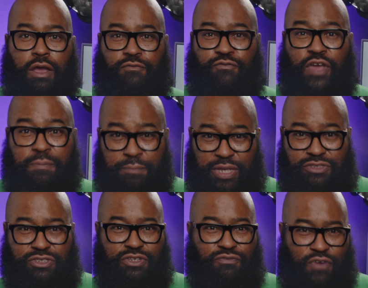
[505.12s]

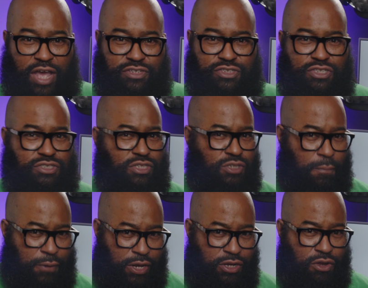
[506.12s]
Fitbit's devices,
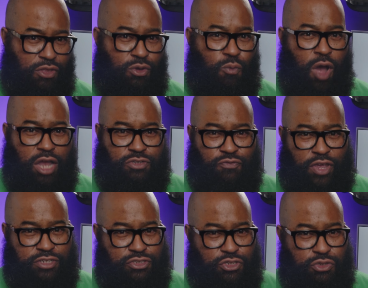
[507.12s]
depending on the watch
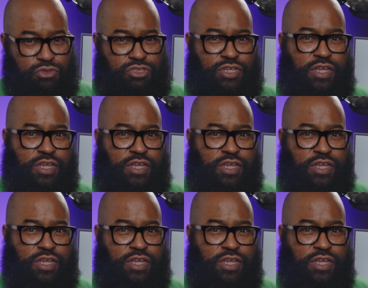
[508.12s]
face used,